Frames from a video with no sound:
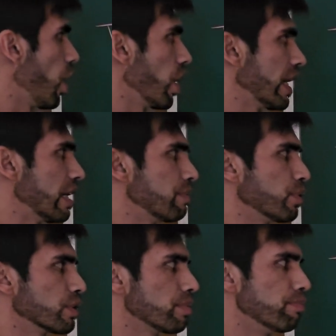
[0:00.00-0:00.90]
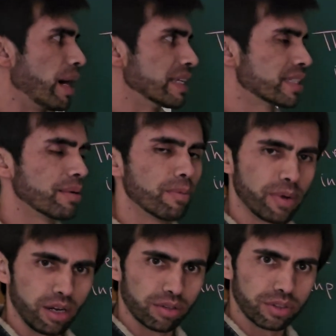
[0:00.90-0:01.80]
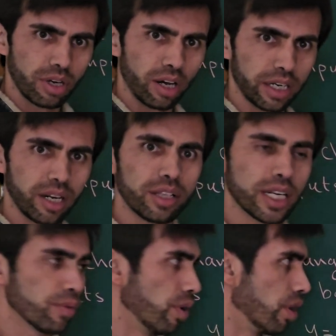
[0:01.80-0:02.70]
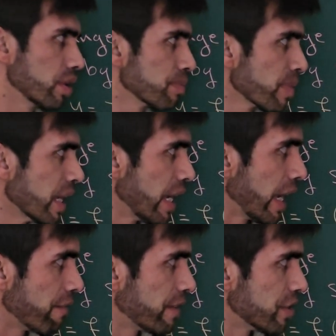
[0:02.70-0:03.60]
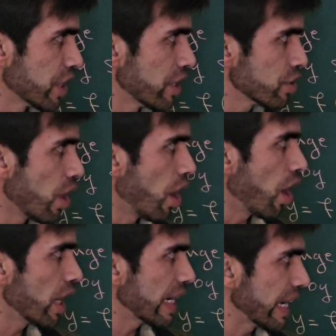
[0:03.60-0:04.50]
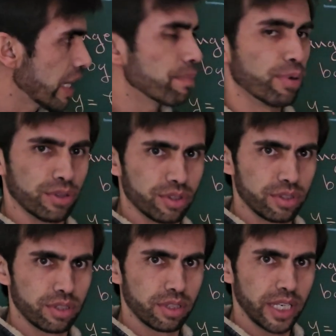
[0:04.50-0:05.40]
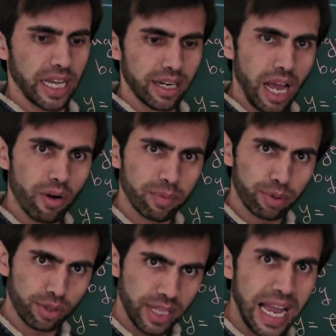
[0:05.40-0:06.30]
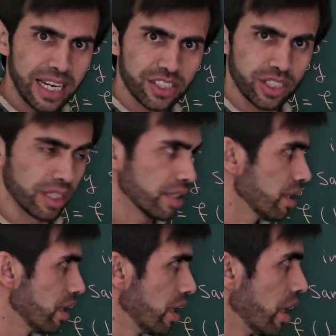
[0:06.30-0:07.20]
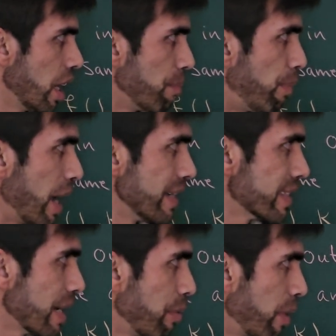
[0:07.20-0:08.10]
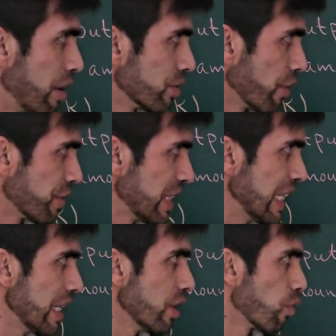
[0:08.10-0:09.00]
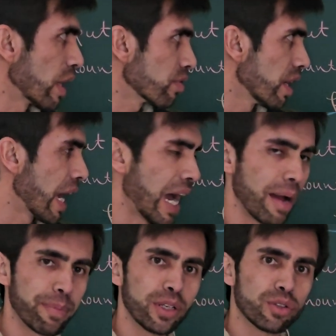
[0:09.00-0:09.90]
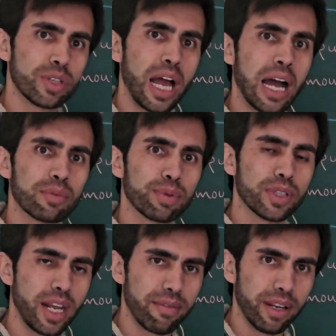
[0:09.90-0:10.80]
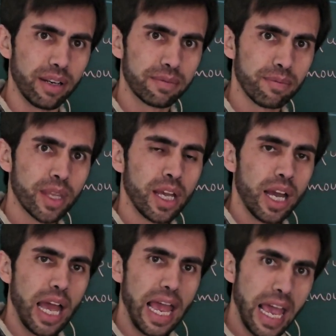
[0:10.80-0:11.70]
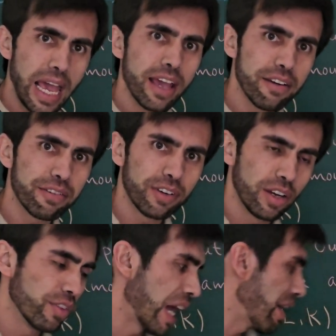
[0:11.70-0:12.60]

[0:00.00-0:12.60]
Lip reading: all input by same amount. Or in other words, if we change all inputs in our production by same amount of t, what will happen to the output level? If we